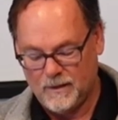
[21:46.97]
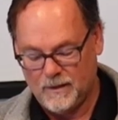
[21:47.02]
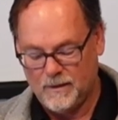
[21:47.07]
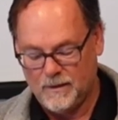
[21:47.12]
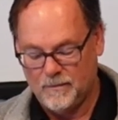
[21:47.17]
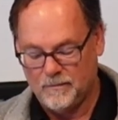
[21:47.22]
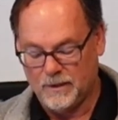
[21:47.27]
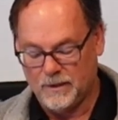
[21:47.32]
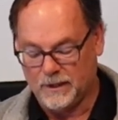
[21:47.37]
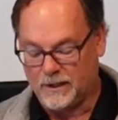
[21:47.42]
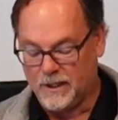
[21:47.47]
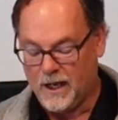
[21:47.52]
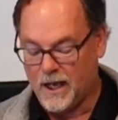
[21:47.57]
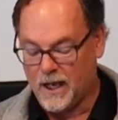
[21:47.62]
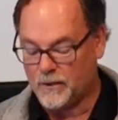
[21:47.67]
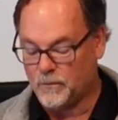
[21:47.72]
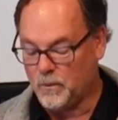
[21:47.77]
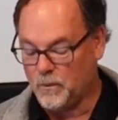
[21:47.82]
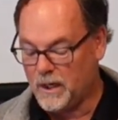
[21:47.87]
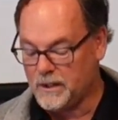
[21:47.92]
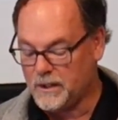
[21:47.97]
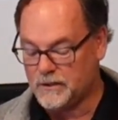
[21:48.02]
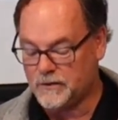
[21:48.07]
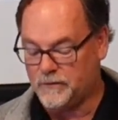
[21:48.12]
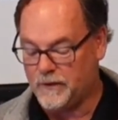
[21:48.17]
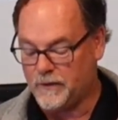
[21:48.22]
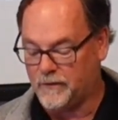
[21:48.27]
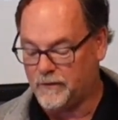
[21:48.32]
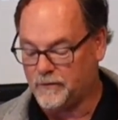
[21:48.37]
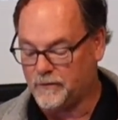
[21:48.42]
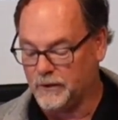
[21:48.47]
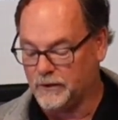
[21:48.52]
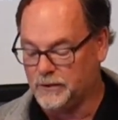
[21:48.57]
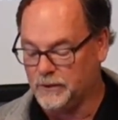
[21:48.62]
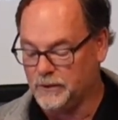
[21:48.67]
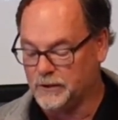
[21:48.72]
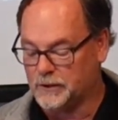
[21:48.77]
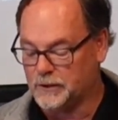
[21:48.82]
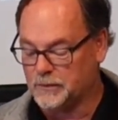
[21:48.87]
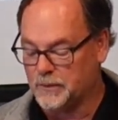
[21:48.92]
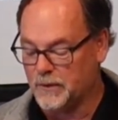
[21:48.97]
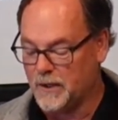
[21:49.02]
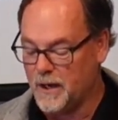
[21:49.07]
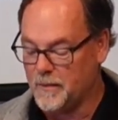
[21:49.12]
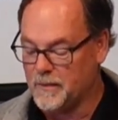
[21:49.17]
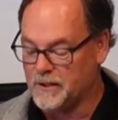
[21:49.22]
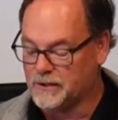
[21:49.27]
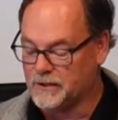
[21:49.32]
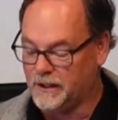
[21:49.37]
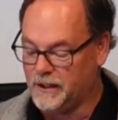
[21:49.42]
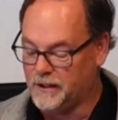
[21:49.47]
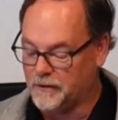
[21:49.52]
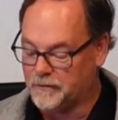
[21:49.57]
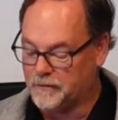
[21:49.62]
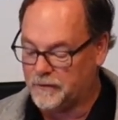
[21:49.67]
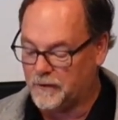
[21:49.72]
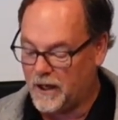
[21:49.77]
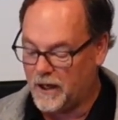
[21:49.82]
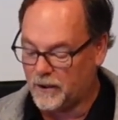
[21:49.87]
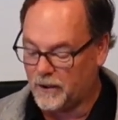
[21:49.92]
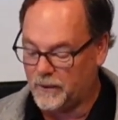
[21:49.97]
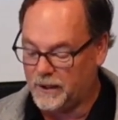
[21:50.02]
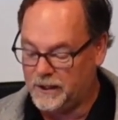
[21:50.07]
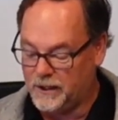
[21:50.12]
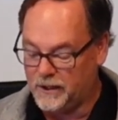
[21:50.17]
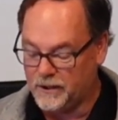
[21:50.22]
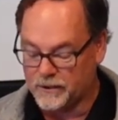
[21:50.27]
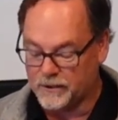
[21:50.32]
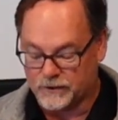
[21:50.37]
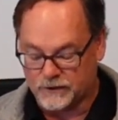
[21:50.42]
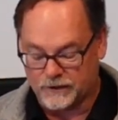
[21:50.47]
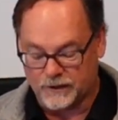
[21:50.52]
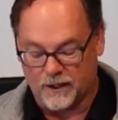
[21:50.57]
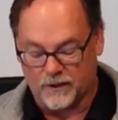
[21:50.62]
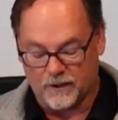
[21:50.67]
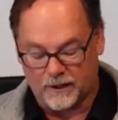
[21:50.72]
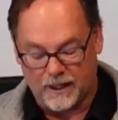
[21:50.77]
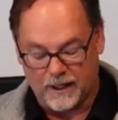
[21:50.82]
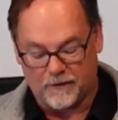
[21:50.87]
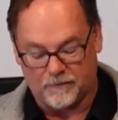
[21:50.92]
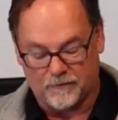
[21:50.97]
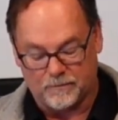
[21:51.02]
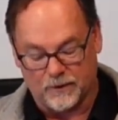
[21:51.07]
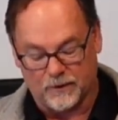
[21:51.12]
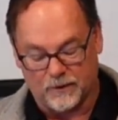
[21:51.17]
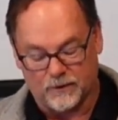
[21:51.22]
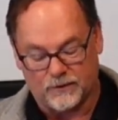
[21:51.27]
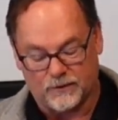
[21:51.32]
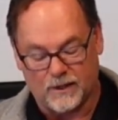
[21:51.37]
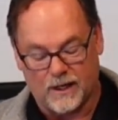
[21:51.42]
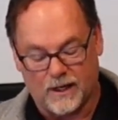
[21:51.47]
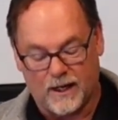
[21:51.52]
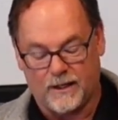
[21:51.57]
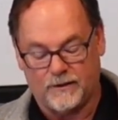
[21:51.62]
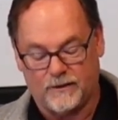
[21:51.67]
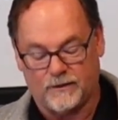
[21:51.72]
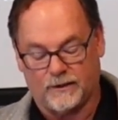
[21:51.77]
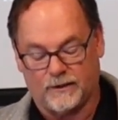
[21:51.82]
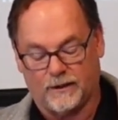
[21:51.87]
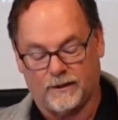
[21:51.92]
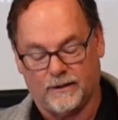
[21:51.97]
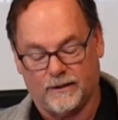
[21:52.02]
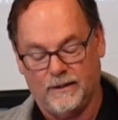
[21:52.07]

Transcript: But God was faithful to his promise, and in the following year, Sarah gave birth to Isaac,